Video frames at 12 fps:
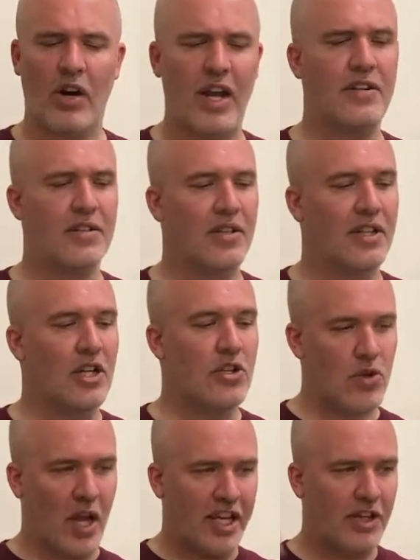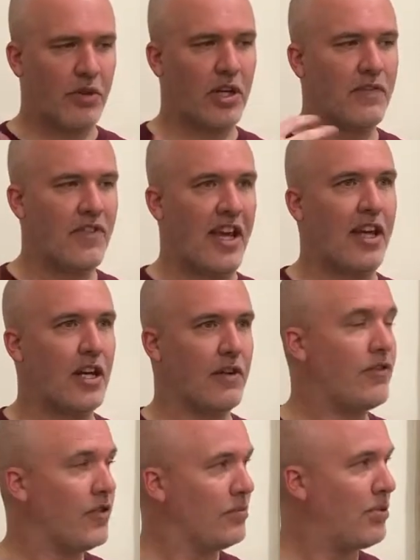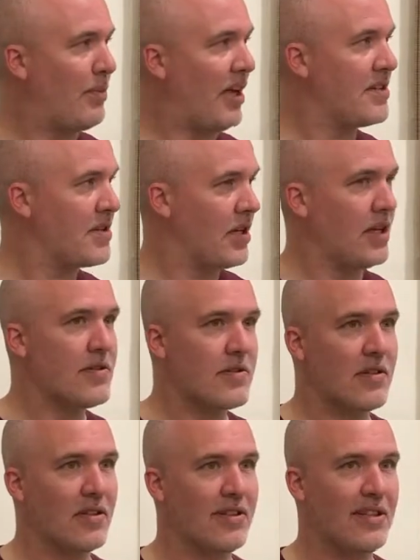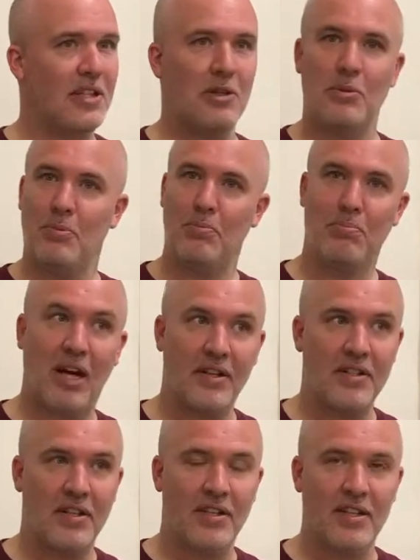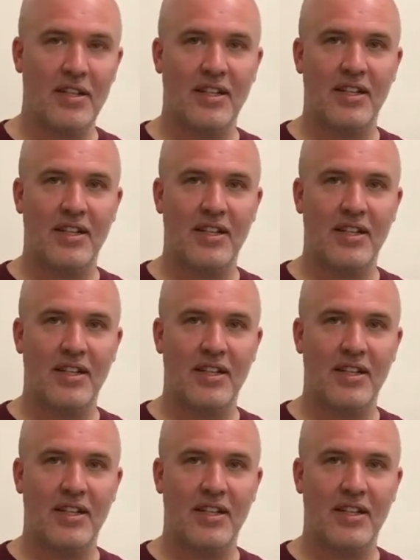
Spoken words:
Alright, so I get rid of negative propensities, but